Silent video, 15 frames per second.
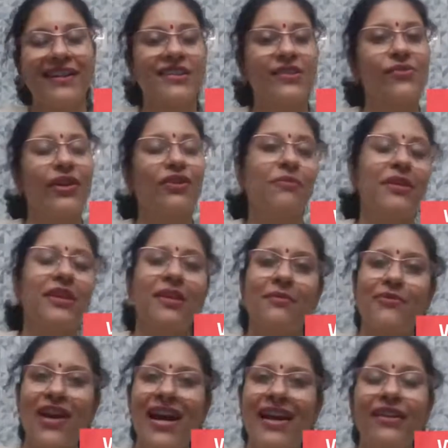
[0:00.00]
It's going to be a
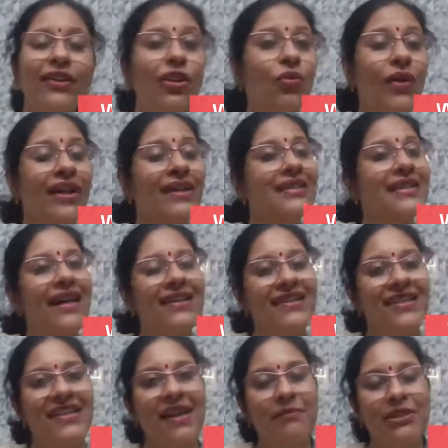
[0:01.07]
brand new,
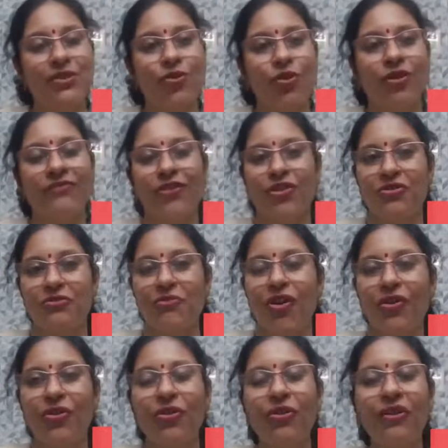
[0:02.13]
exciting episode for
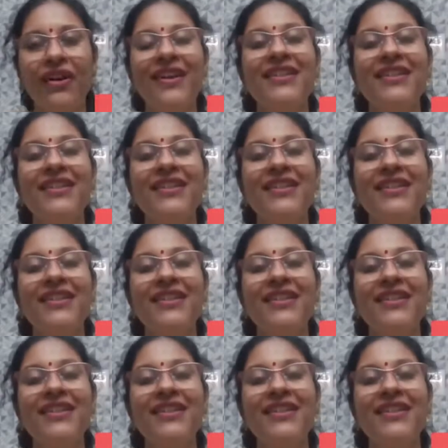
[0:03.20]
tomorrow.